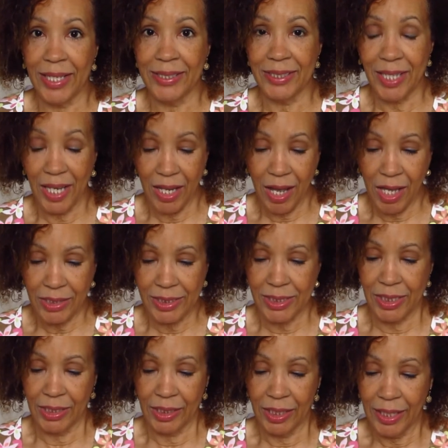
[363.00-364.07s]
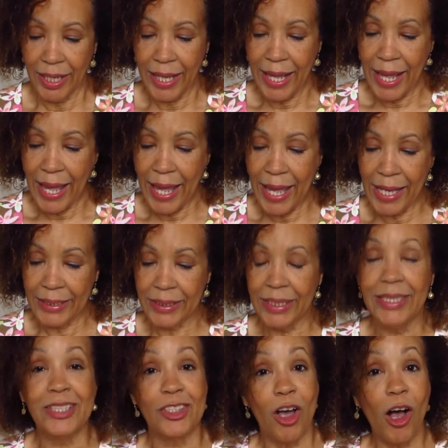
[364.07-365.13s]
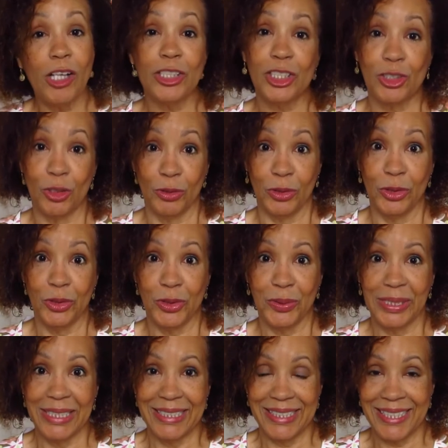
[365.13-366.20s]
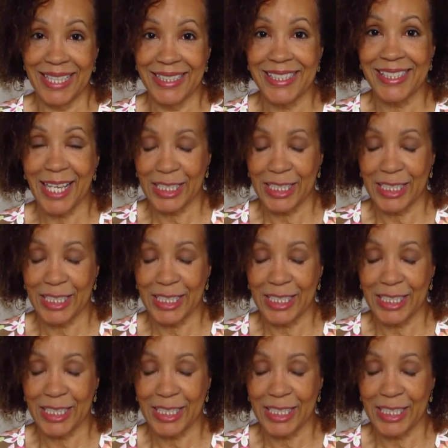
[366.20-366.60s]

and dioxin. And it's also nutrient dense,